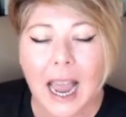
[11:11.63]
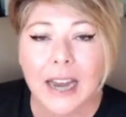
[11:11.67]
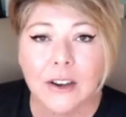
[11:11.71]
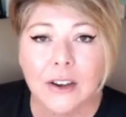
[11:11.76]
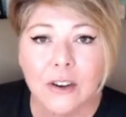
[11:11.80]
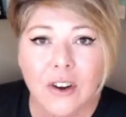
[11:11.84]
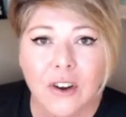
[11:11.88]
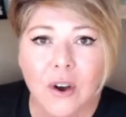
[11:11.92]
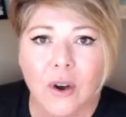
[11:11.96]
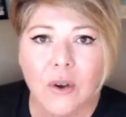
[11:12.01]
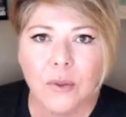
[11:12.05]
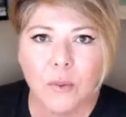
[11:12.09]
I
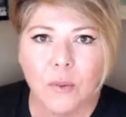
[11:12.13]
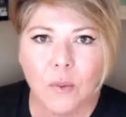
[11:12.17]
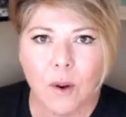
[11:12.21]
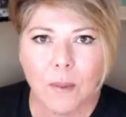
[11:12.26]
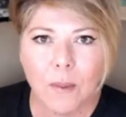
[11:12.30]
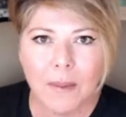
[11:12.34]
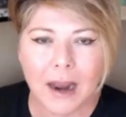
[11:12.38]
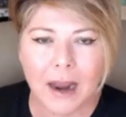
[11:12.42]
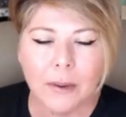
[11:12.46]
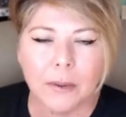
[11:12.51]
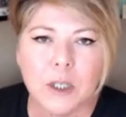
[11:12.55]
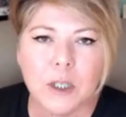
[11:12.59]
know what
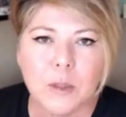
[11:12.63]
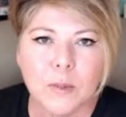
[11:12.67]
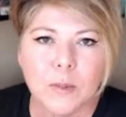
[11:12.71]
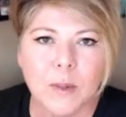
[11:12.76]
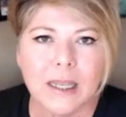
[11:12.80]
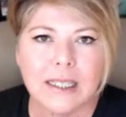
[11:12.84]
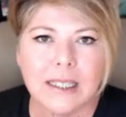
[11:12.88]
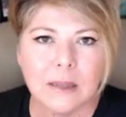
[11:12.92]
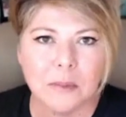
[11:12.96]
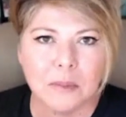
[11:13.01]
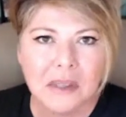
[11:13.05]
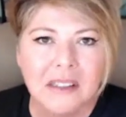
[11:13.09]
my
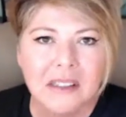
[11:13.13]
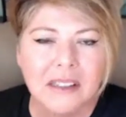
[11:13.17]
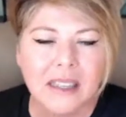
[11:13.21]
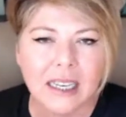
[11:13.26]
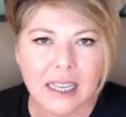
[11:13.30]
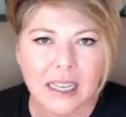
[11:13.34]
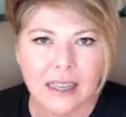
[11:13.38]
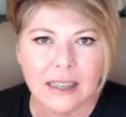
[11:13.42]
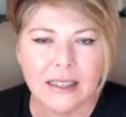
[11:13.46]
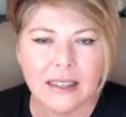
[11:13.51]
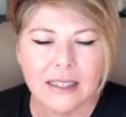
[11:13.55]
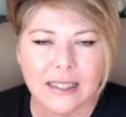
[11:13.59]

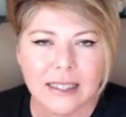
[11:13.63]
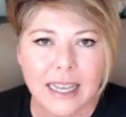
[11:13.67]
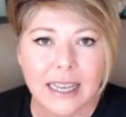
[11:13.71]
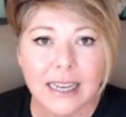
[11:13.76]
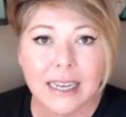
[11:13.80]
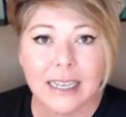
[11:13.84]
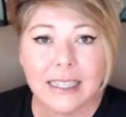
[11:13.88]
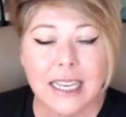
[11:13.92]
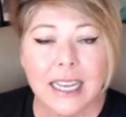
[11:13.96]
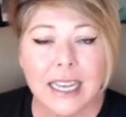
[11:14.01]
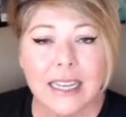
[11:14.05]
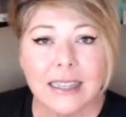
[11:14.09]
responsibility is. And
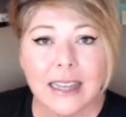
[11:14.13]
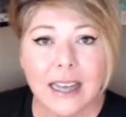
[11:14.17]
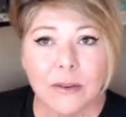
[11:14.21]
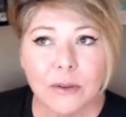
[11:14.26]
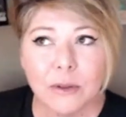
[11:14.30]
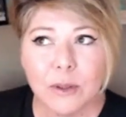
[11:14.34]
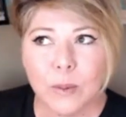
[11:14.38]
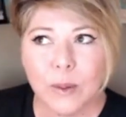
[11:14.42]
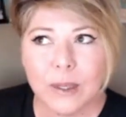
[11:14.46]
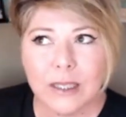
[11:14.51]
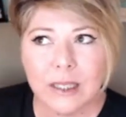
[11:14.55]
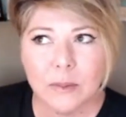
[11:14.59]
I take that
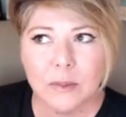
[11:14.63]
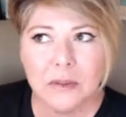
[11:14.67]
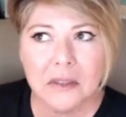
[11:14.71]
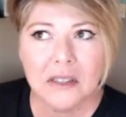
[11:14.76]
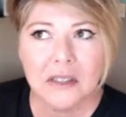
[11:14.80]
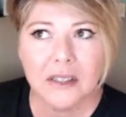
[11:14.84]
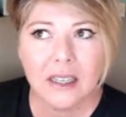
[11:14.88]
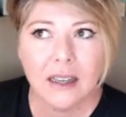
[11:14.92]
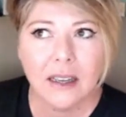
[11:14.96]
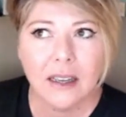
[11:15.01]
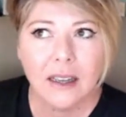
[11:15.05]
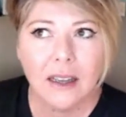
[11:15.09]

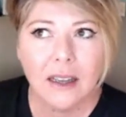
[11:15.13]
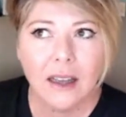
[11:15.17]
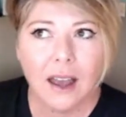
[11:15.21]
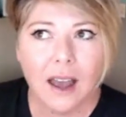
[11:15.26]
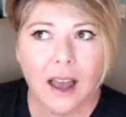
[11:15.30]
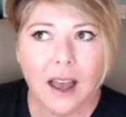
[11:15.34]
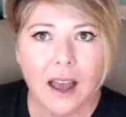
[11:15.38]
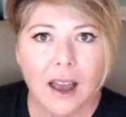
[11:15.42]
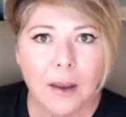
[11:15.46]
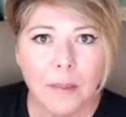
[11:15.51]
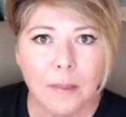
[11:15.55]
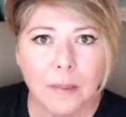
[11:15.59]
responsibility.
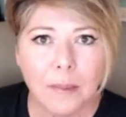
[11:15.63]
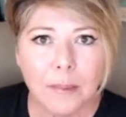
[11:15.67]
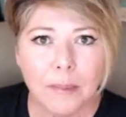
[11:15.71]
I